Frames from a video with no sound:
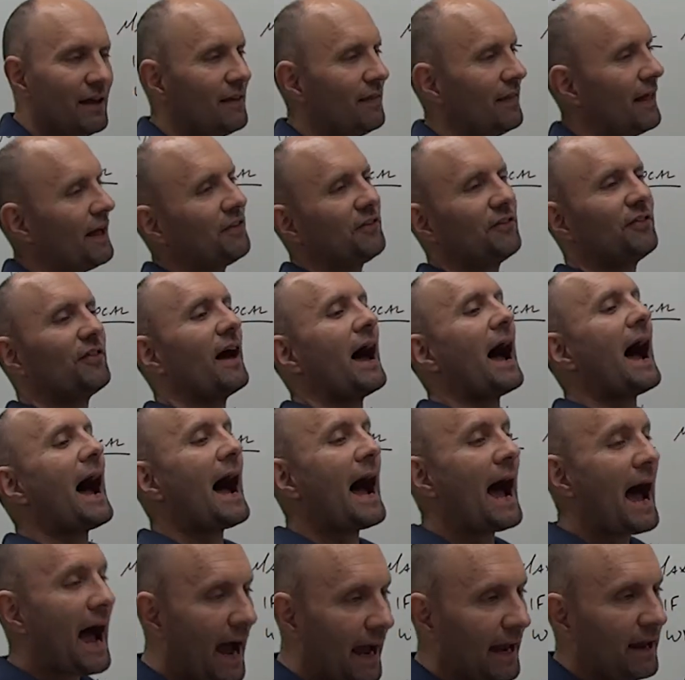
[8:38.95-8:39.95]
That's the
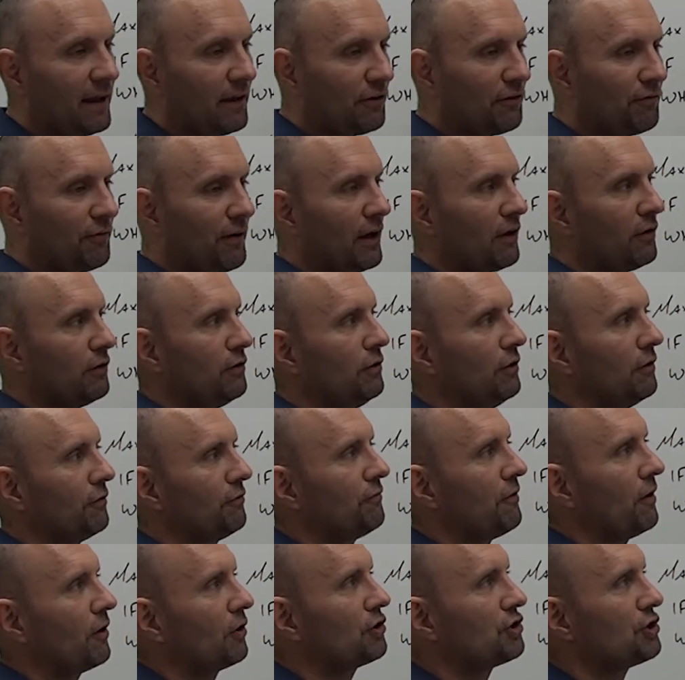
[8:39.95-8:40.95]
highest value the
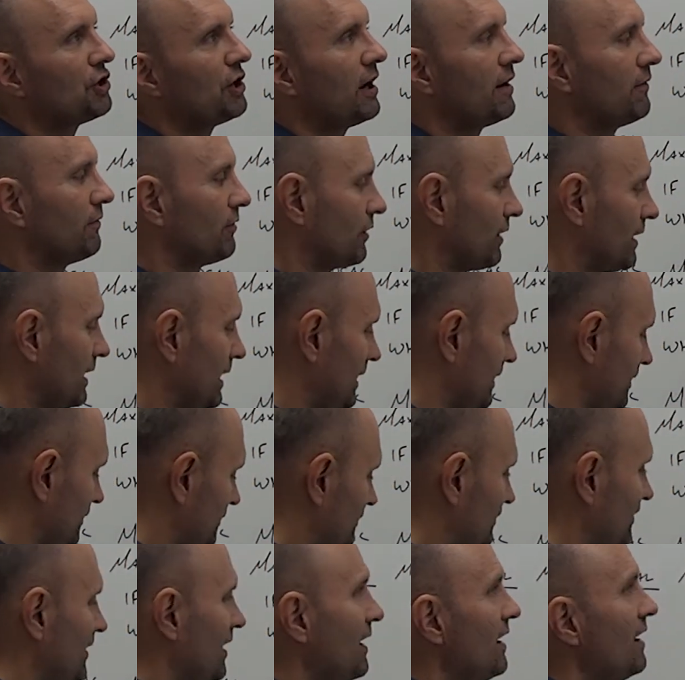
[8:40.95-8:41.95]
function ever
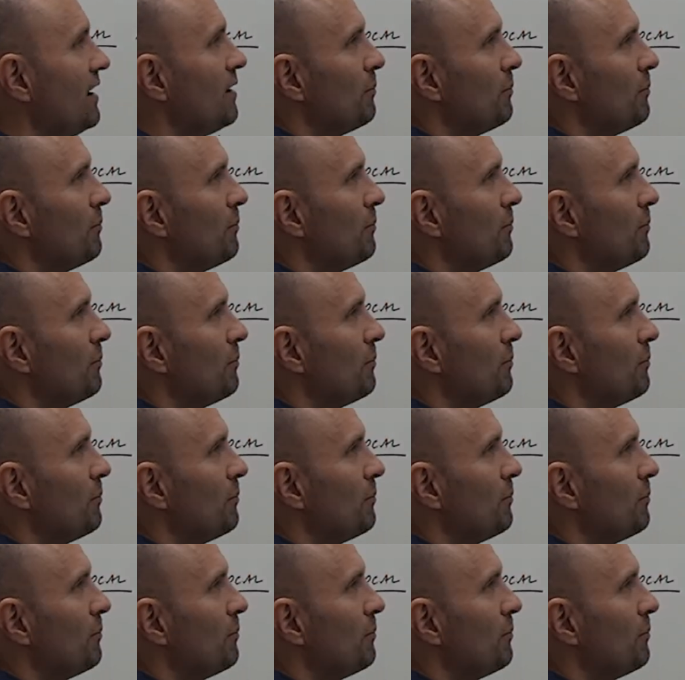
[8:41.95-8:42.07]
gets,